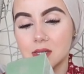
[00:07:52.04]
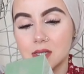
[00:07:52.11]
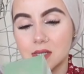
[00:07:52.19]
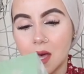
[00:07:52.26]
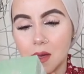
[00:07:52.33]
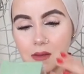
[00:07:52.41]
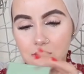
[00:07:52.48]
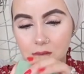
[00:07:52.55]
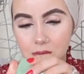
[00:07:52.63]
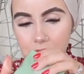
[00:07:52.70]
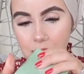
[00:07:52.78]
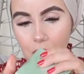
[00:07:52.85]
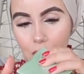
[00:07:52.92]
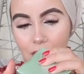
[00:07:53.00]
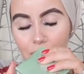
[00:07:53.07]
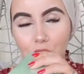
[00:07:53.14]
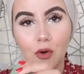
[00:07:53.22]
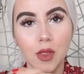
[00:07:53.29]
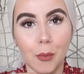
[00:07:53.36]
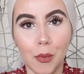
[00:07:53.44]
is that oh i
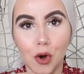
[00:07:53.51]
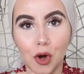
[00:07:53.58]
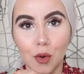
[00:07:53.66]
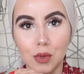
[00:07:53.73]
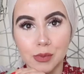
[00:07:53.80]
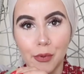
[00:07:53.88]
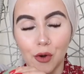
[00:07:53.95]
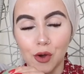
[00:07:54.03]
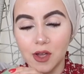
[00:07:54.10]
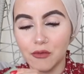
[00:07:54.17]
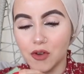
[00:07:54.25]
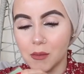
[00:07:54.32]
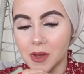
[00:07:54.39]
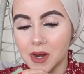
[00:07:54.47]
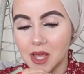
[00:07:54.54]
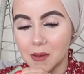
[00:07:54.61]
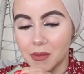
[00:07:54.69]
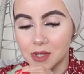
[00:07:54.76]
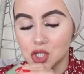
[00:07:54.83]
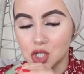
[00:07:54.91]
thought the bottle was broken for a
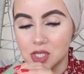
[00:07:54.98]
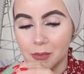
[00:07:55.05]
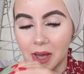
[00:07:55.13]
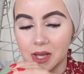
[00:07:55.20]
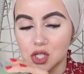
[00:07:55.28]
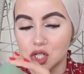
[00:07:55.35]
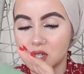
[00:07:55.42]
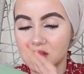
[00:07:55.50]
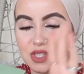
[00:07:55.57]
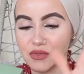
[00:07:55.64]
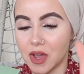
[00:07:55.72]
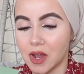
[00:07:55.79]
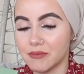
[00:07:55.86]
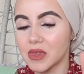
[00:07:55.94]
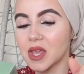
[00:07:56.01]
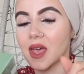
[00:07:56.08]
minute but it's just the packaging that's fine